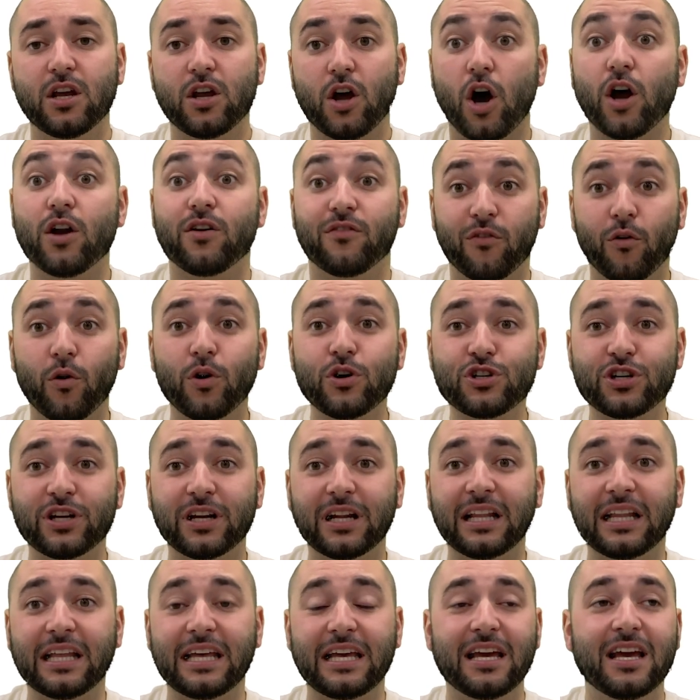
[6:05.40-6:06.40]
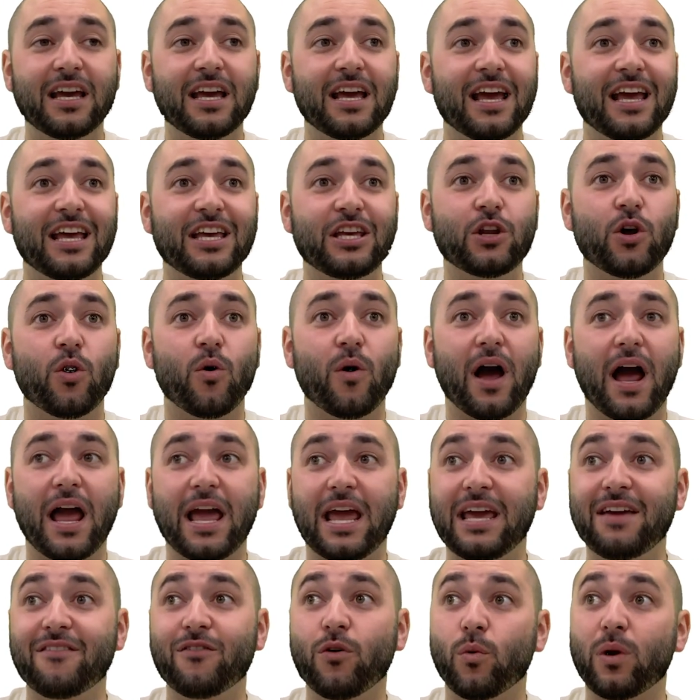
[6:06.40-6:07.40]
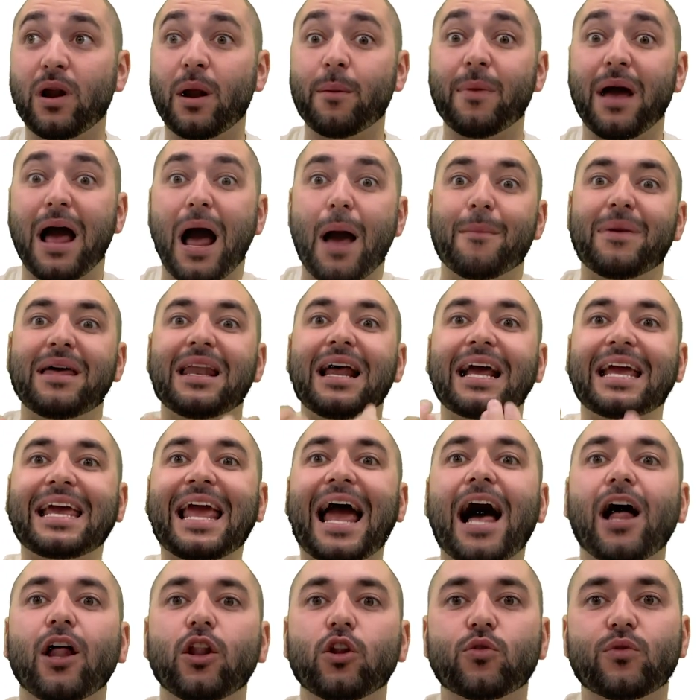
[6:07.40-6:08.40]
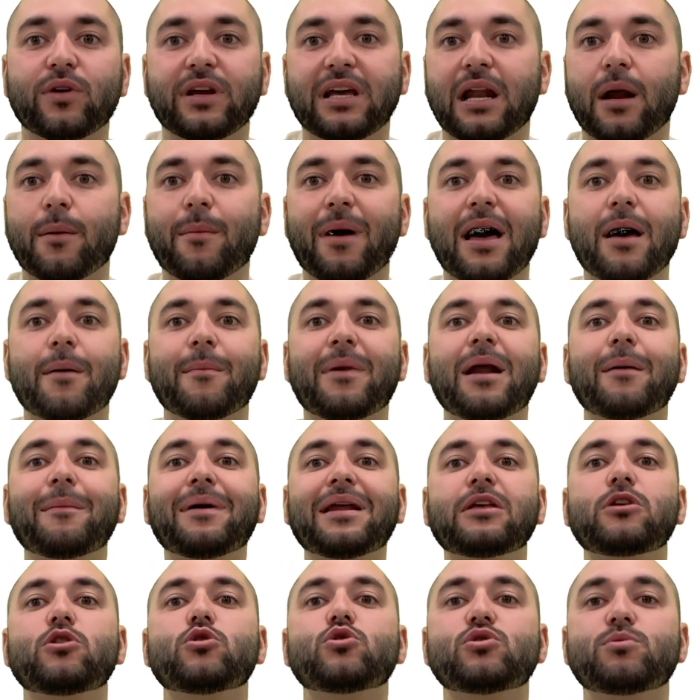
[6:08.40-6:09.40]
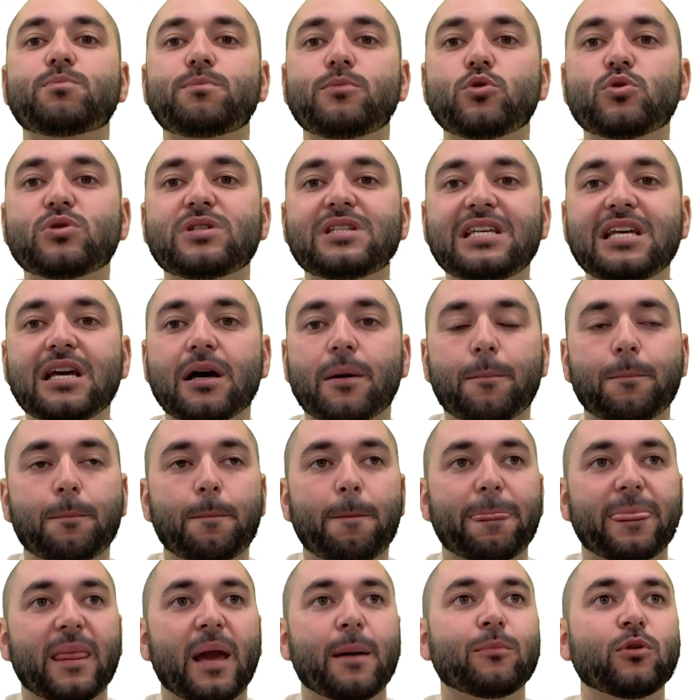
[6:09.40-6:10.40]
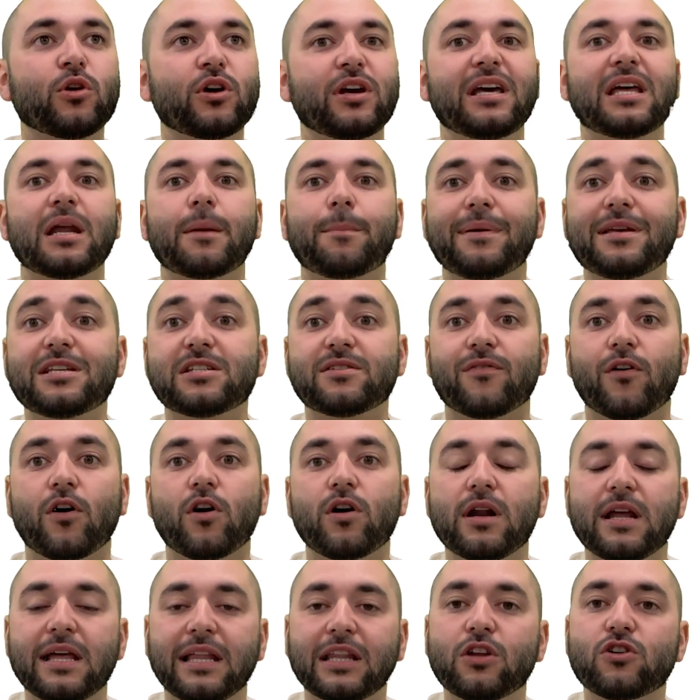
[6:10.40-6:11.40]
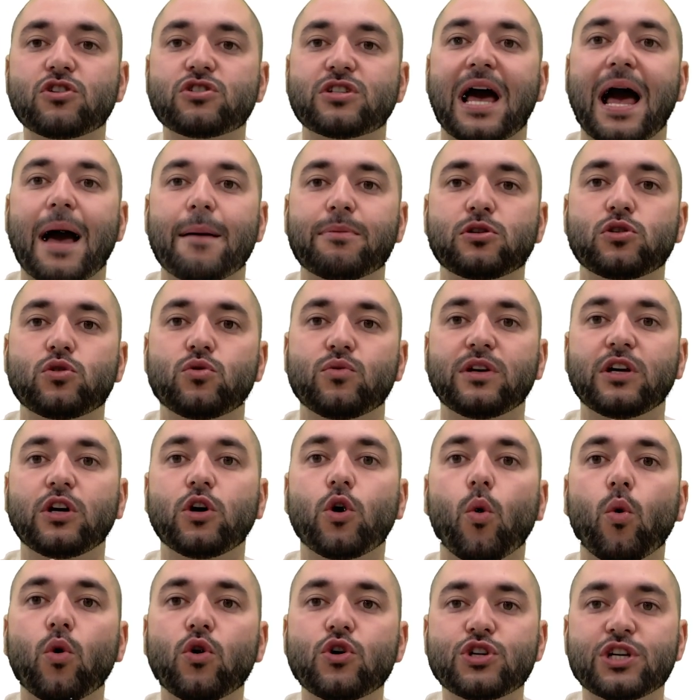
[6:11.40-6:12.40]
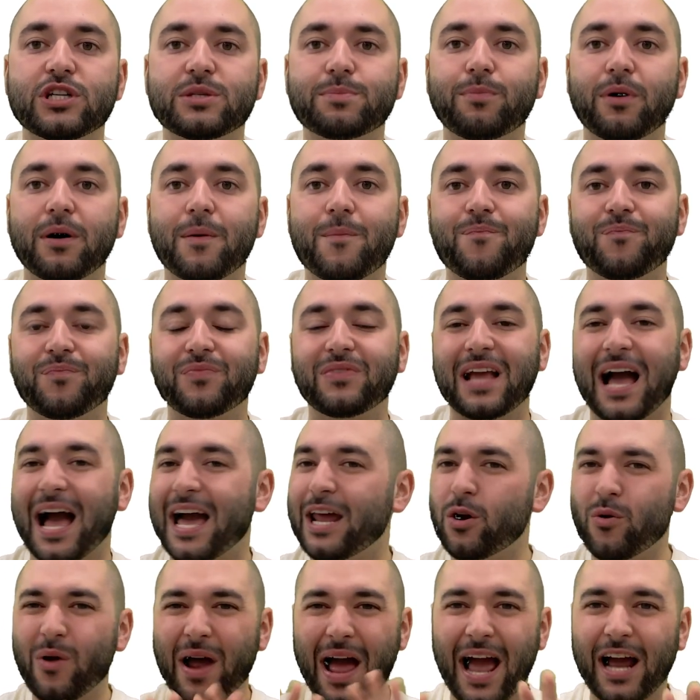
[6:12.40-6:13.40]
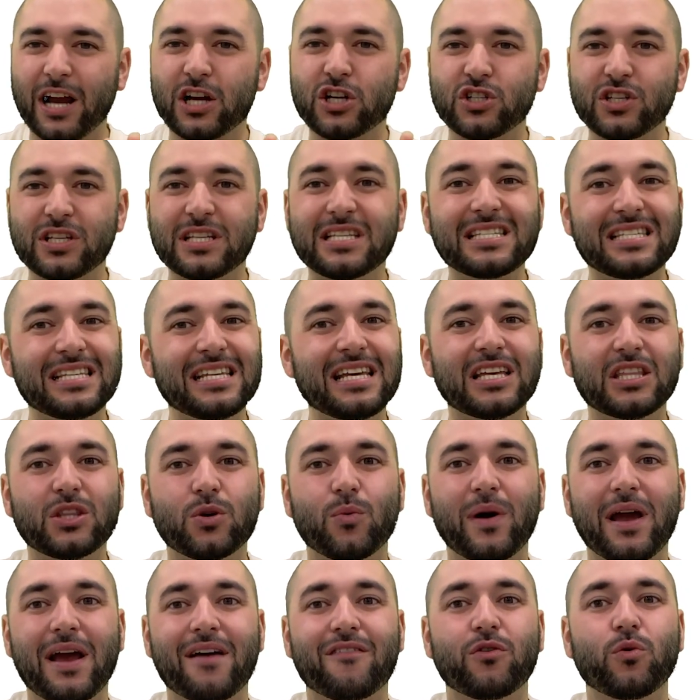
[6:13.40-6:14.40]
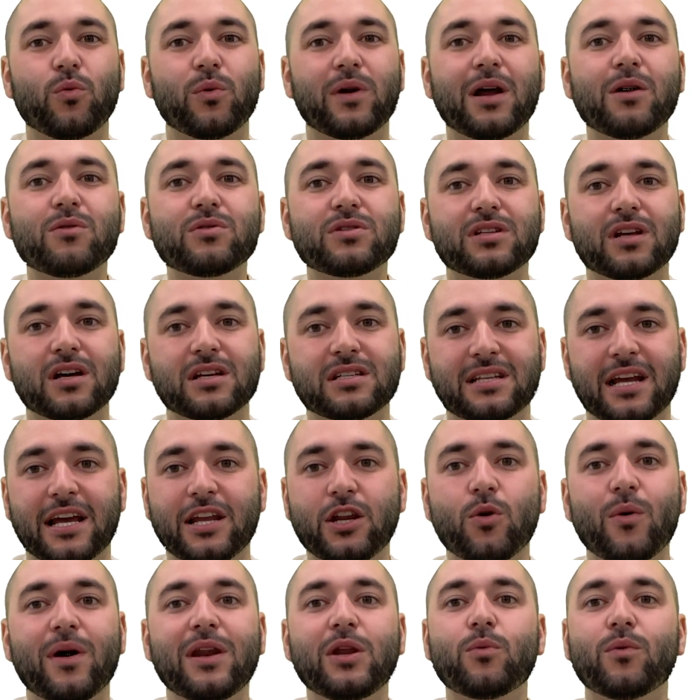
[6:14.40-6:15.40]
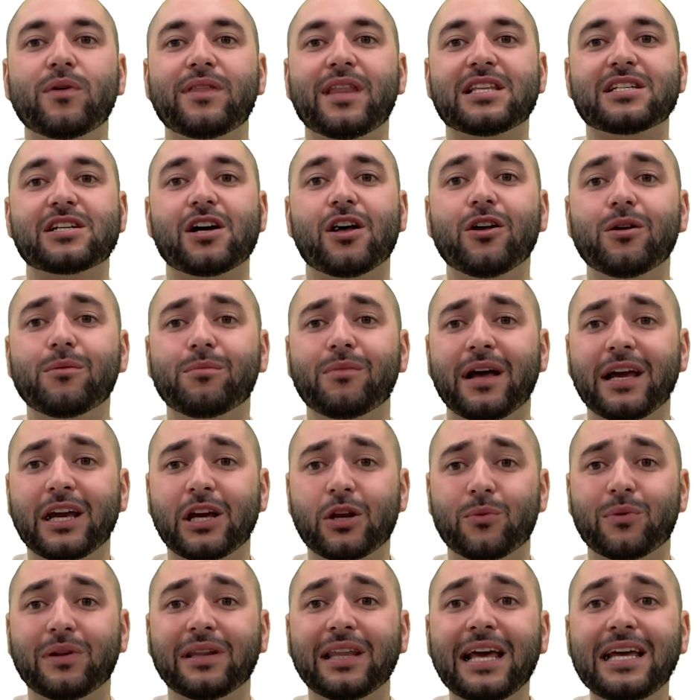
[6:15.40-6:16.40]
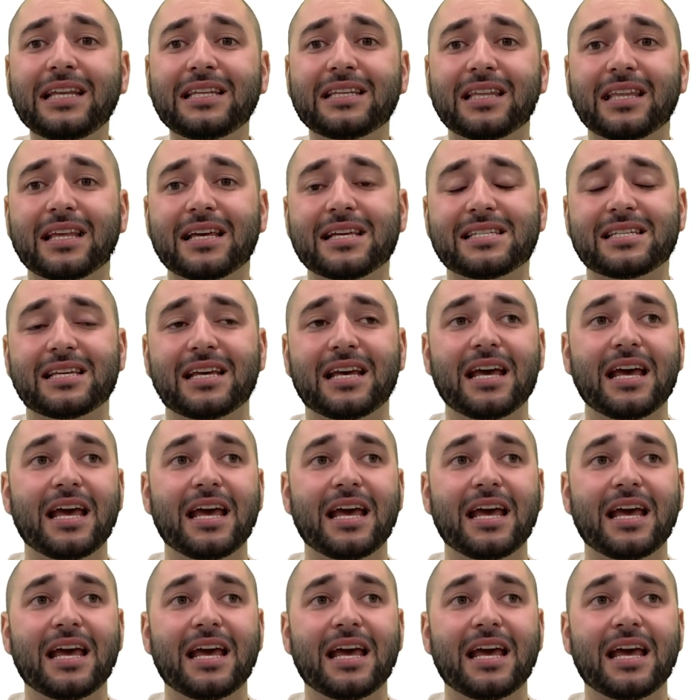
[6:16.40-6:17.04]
unfortunately. Even when I'm in a gallery and I'm at a museum, I'm looking at a piece of art and it looks absolutely gorgeous, but I don't actually see it the way everyone else does. And I know anyone that's colorblind can relate to this.